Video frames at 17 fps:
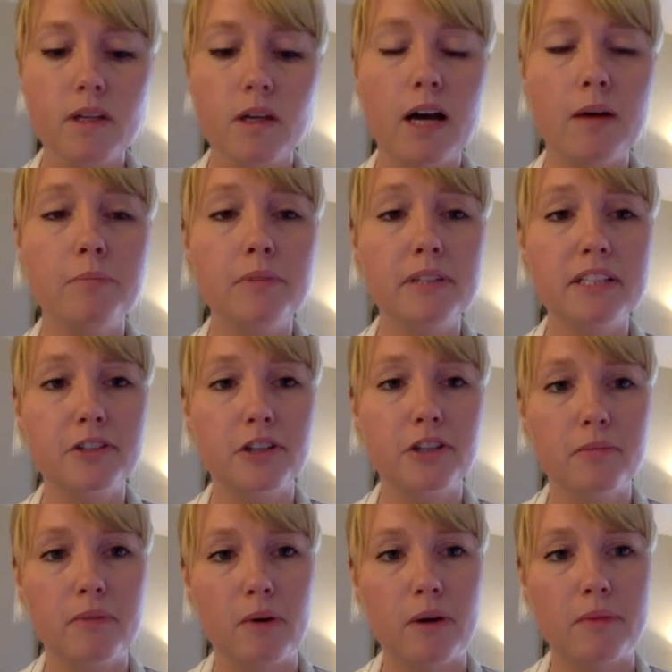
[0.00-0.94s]
please go to
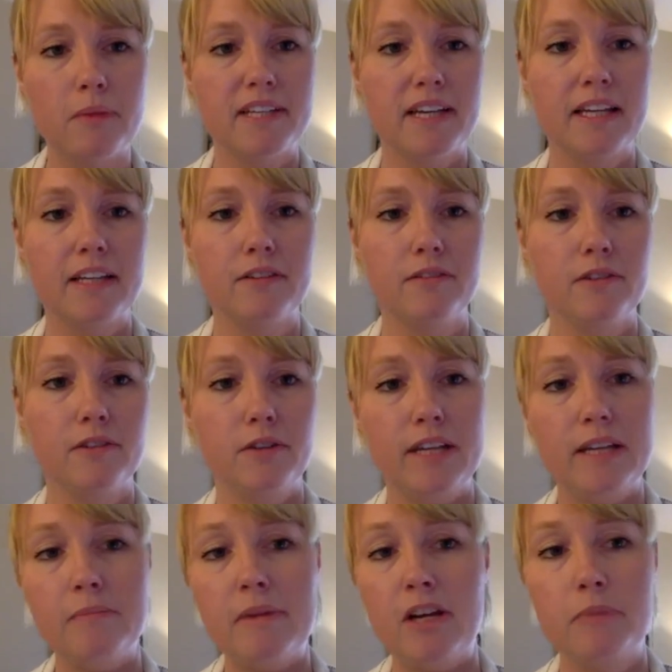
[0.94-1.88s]
my website and
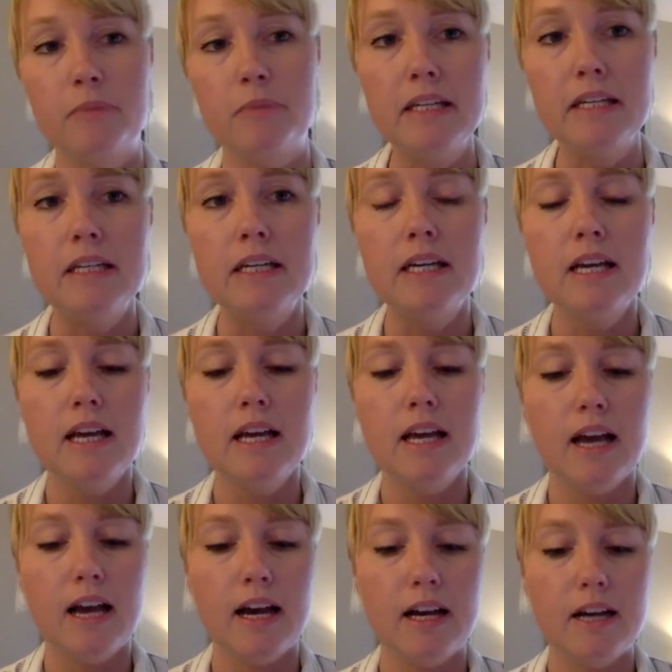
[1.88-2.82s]
email me.
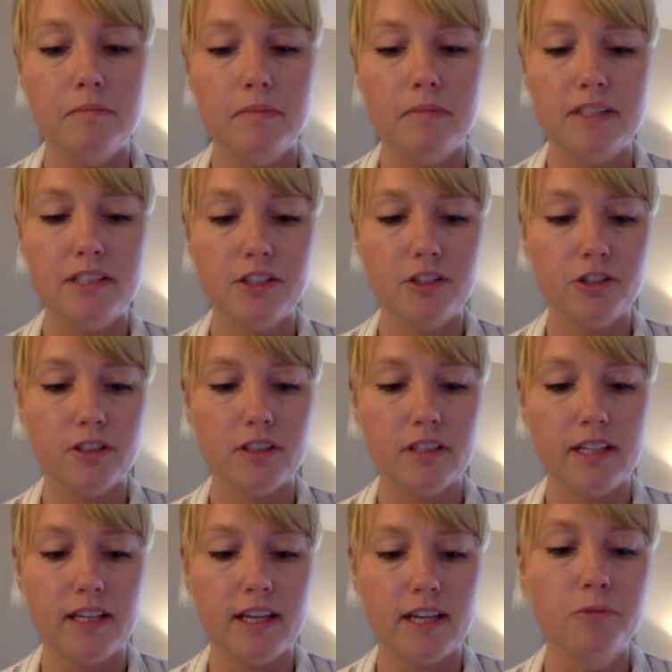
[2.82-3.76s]

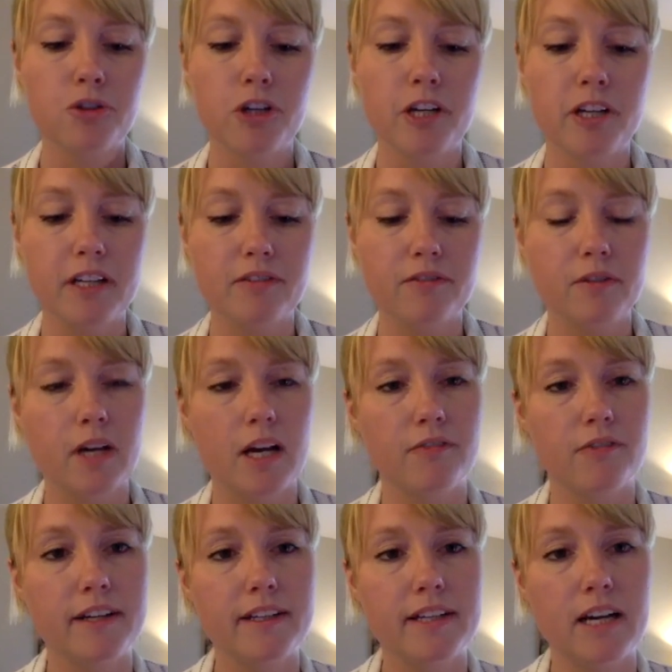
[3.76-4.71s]
Additionally, I'm training
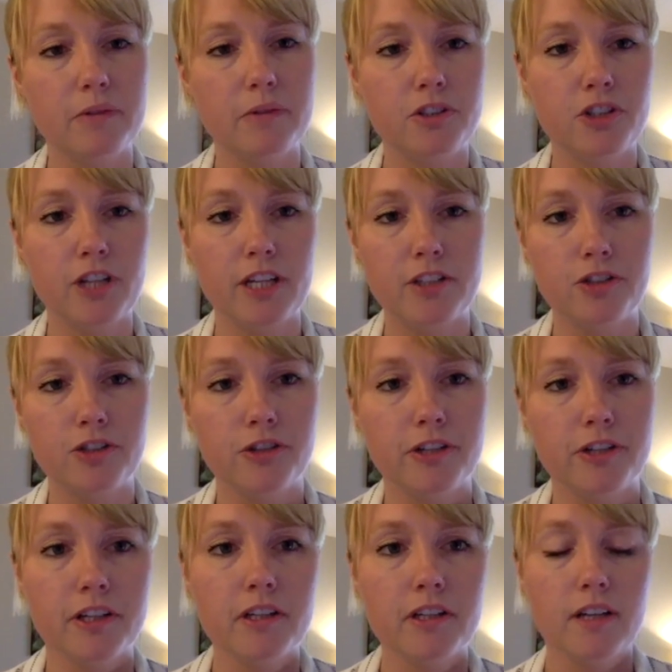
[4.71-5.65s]
right now with Jay
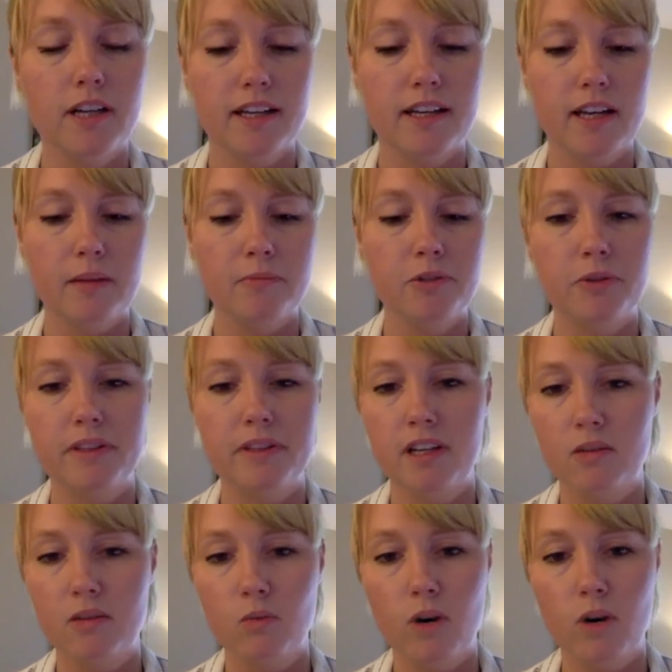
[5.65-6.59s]
Stringer, and I'm doing
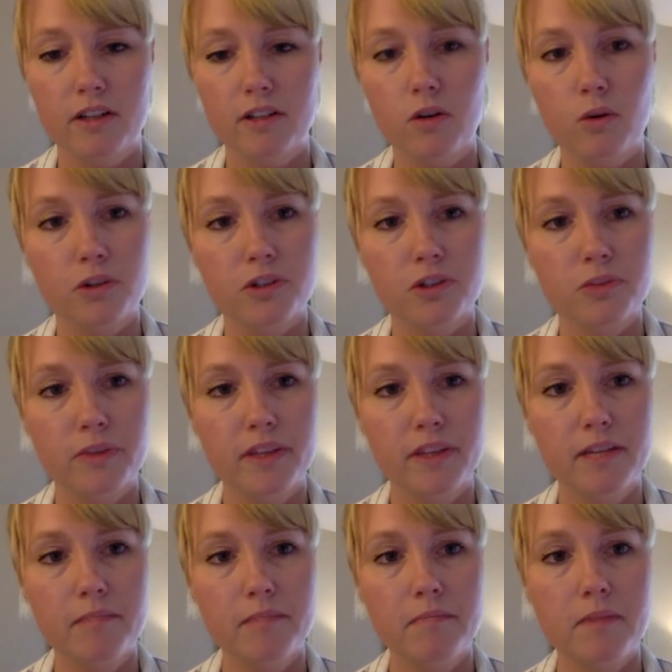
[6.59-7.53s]
the Unwanted course with
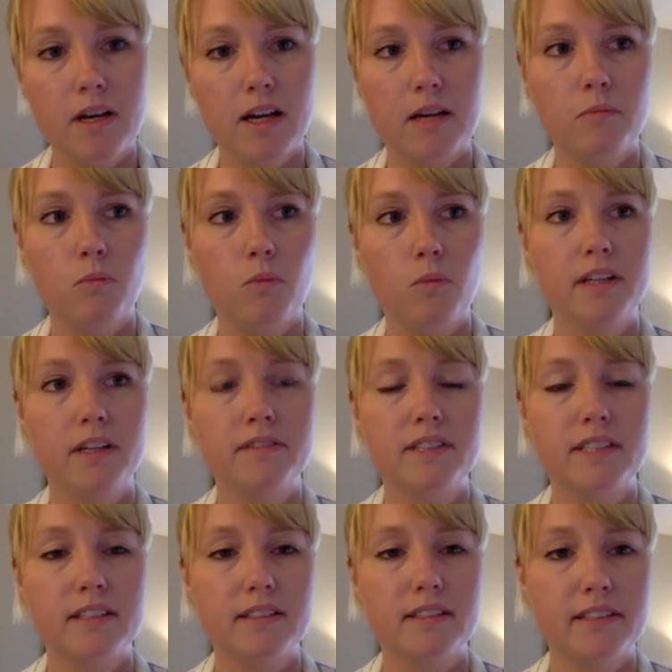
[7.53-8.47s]
him. I'm one of
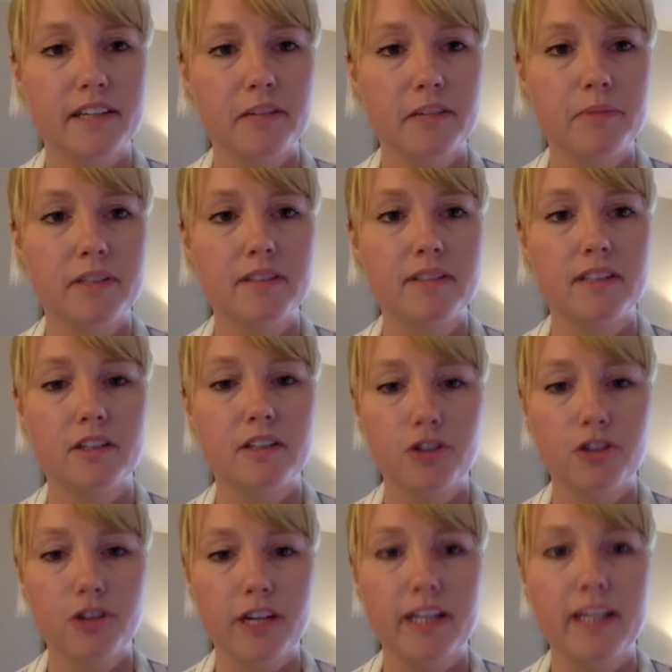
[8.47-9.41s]
six therapists that are
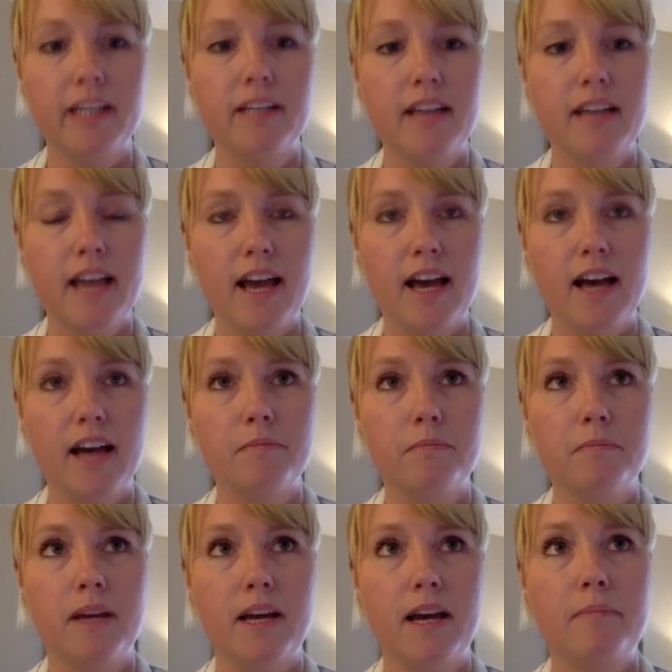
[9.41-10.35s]
training
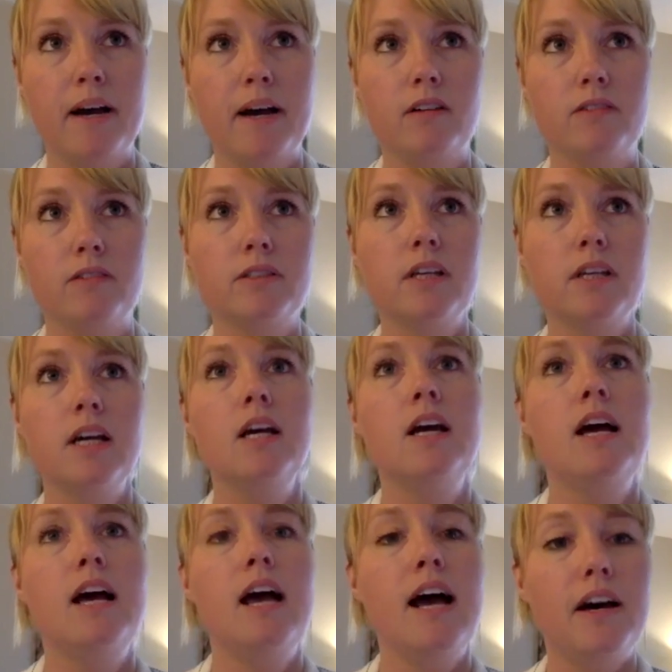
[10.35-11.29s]
about
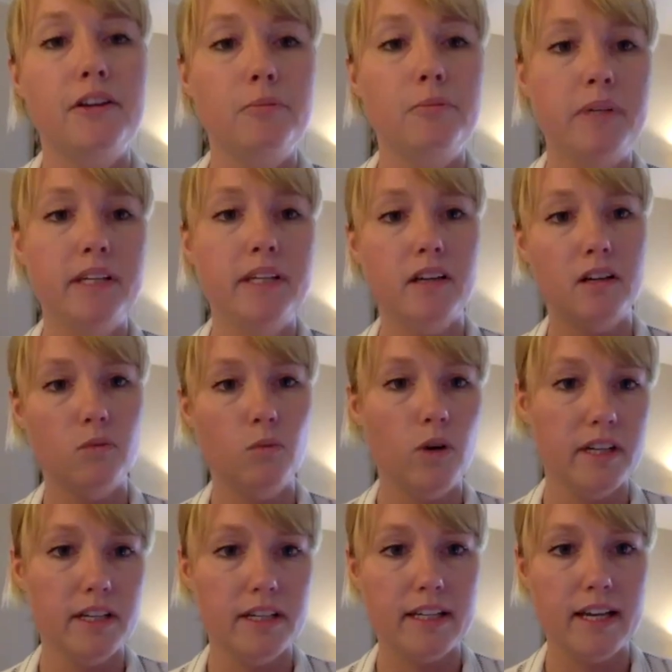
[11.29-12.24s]
how to be an
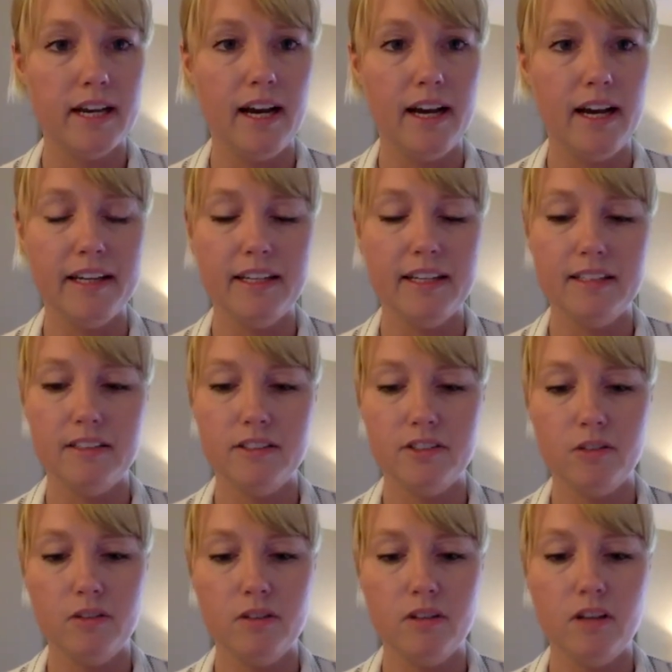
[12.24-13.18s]
unwanted guide. And
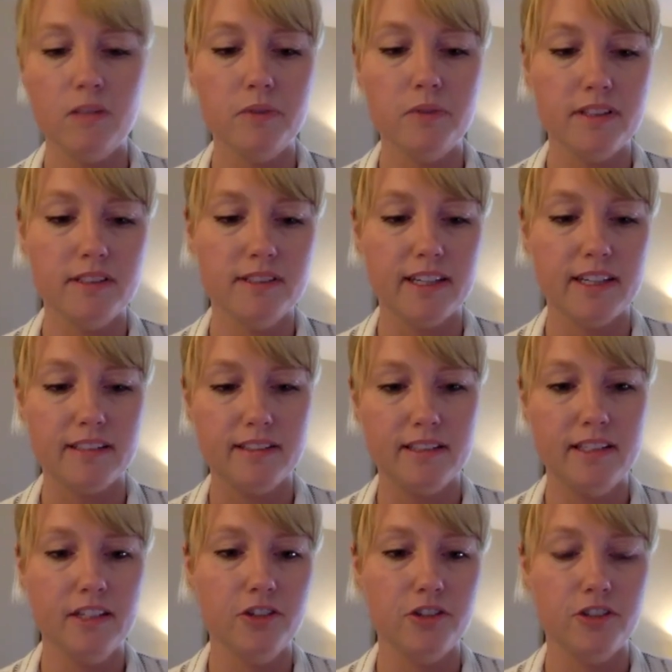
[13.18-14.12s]
so along with the sex
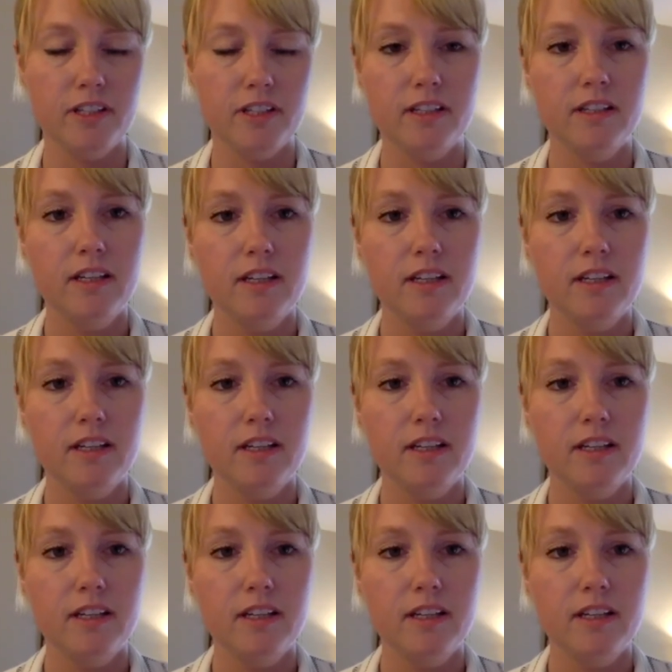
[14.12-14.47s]
addiction